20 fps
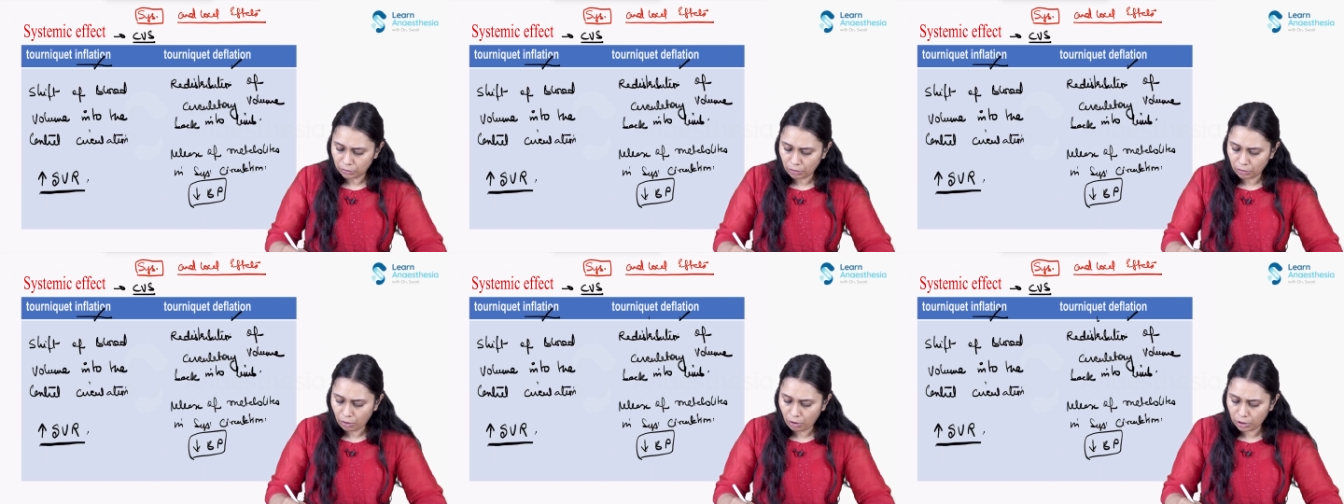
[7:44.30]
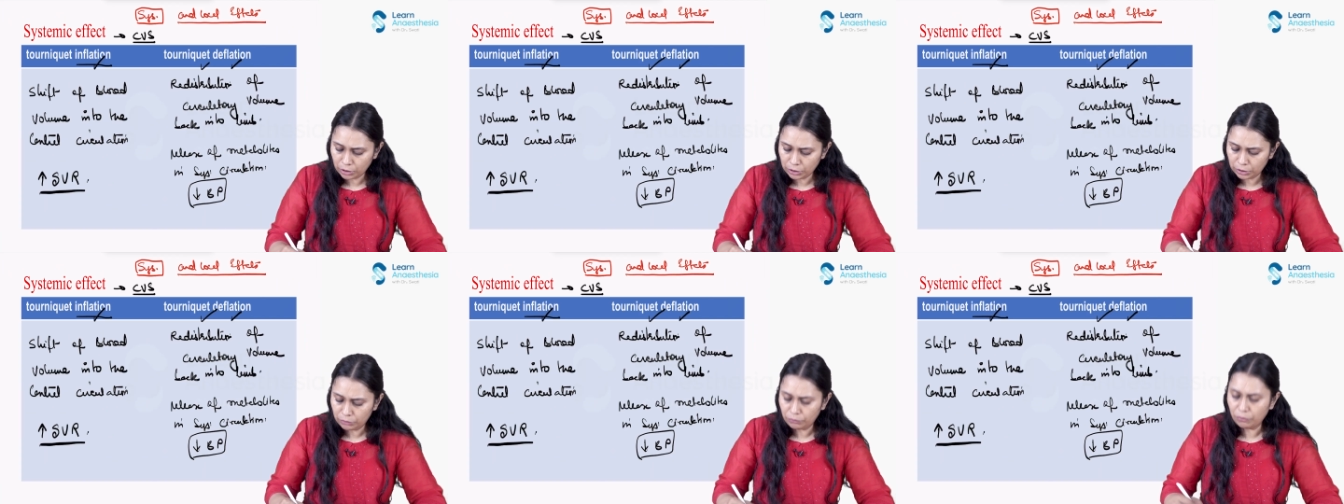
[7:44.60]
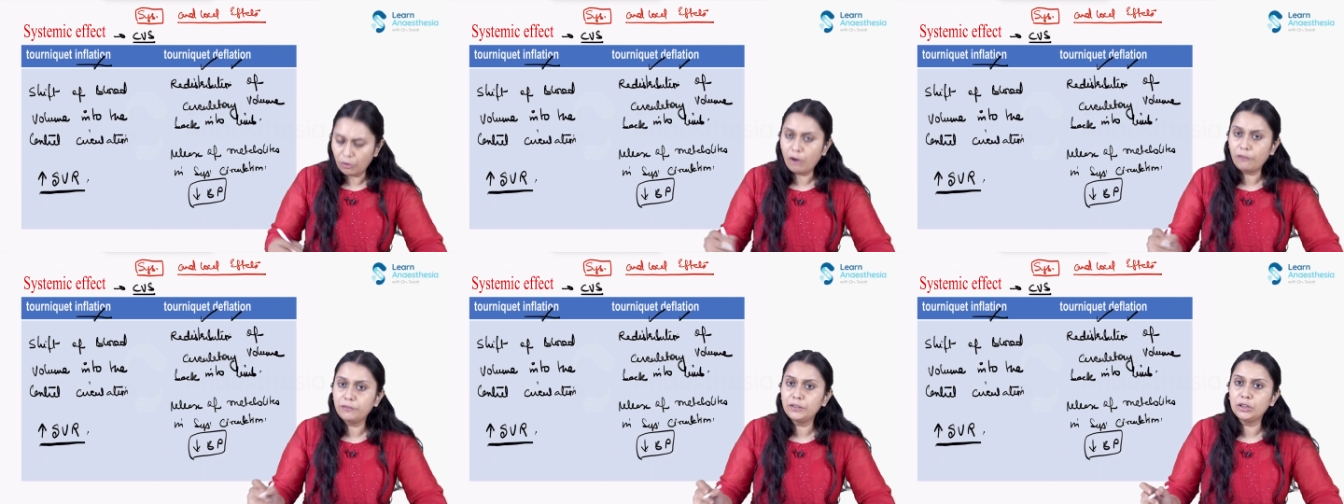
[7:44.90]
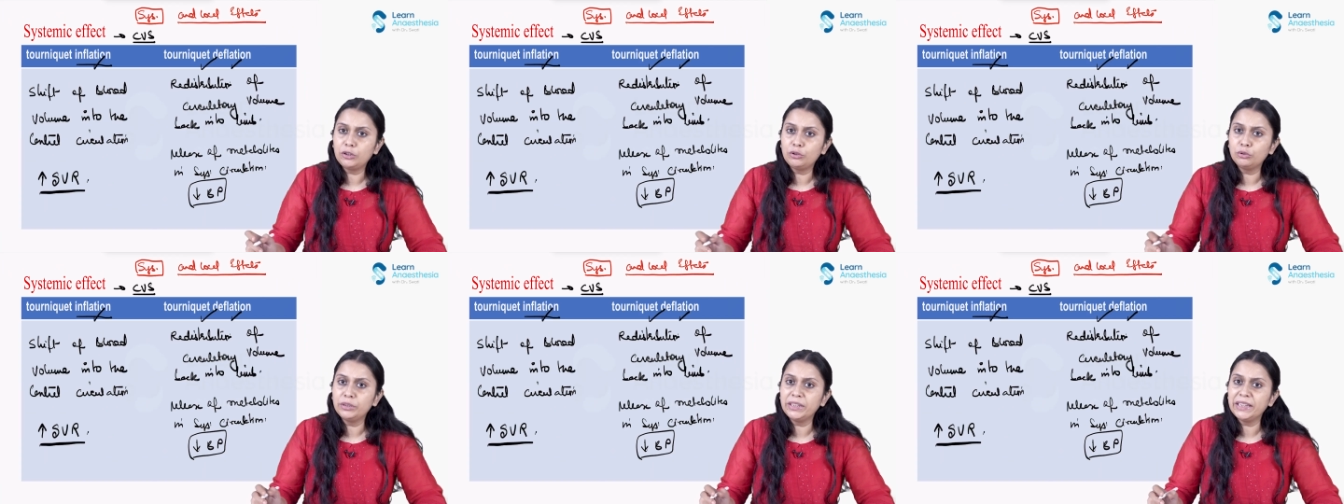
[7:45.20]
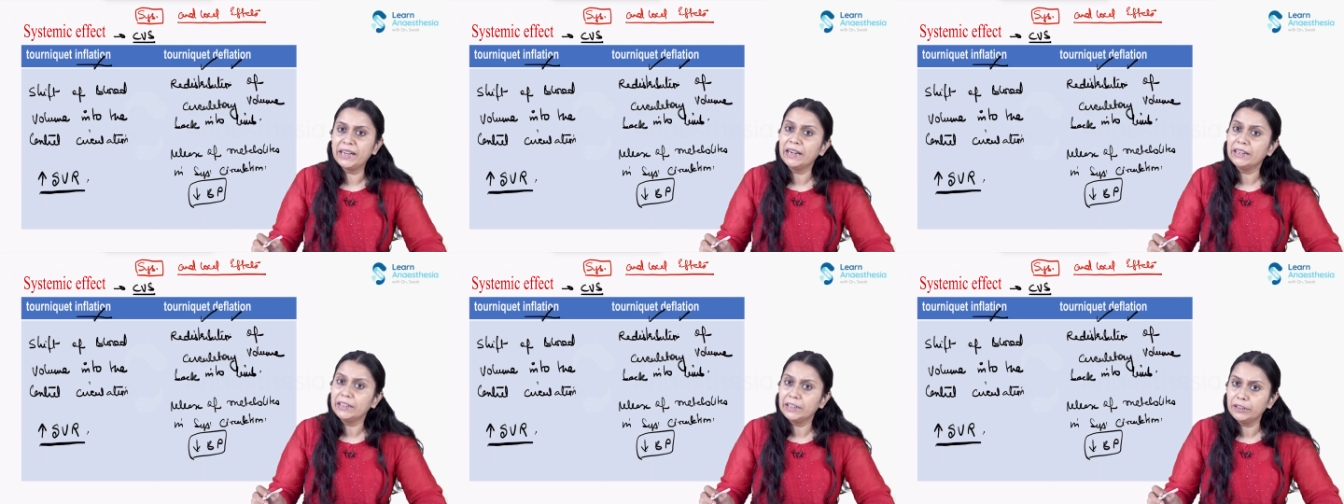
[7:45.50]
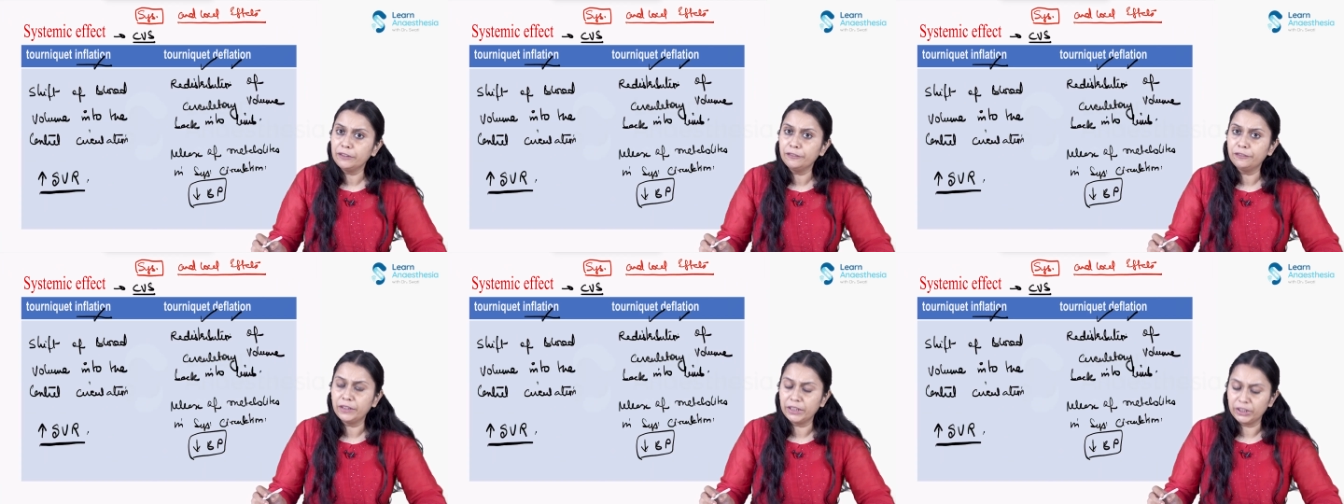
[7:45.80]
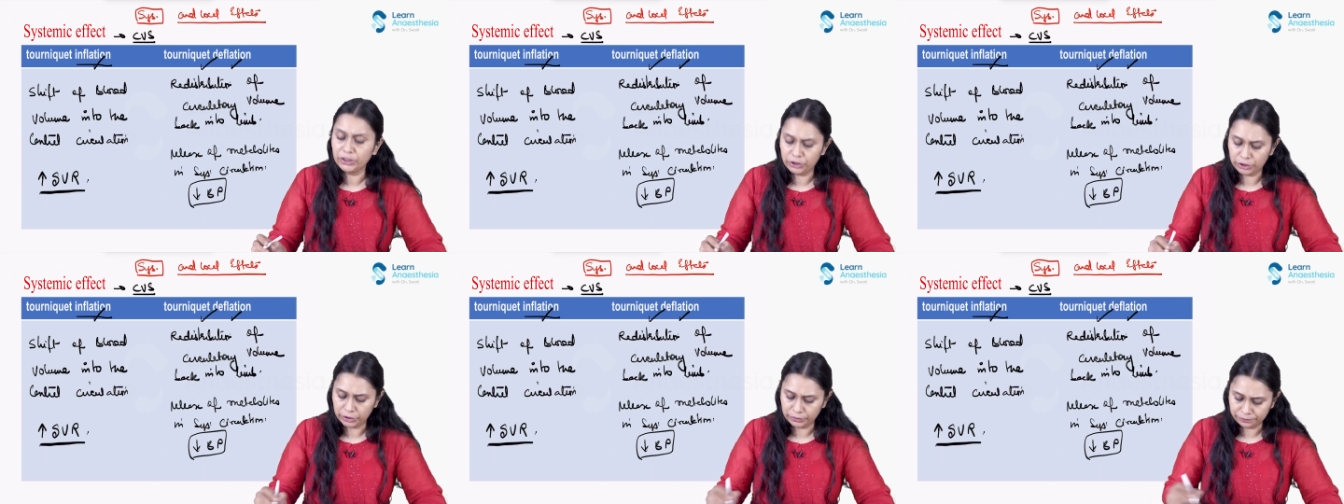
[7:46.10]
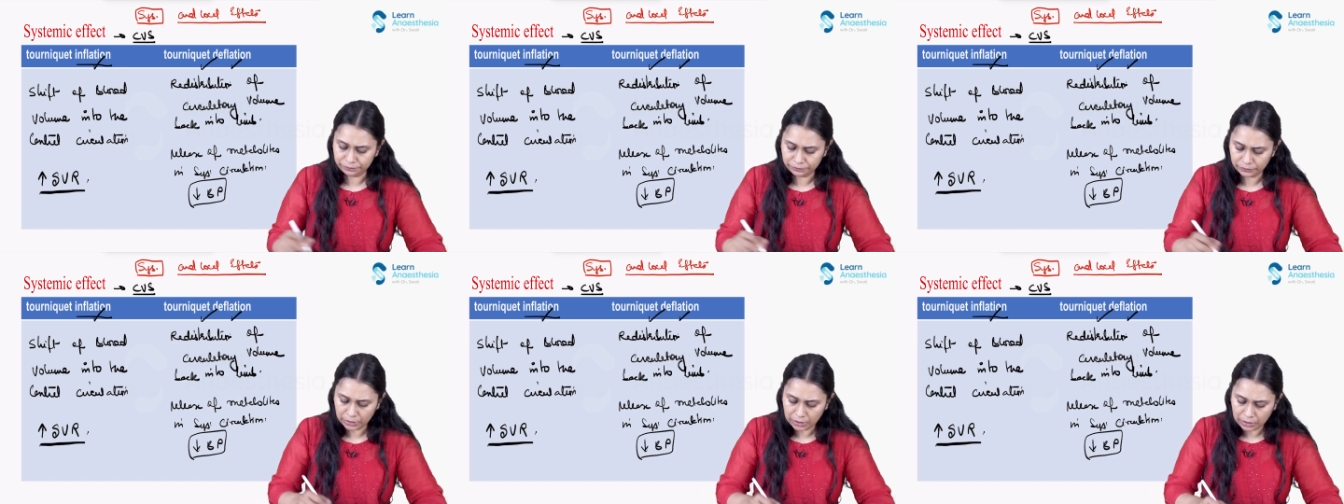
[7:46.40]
of the tourniquet deflation,